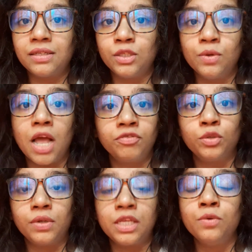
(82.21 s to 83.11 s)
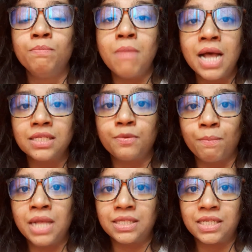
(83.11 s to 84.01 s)
you
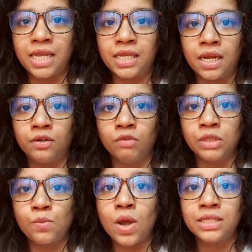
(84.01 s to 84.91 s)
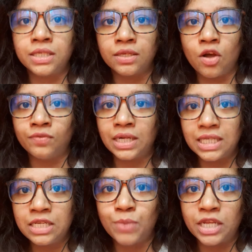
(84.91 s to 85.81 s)
must take care of the quality of that
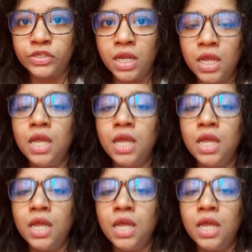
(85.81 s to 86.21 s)
image.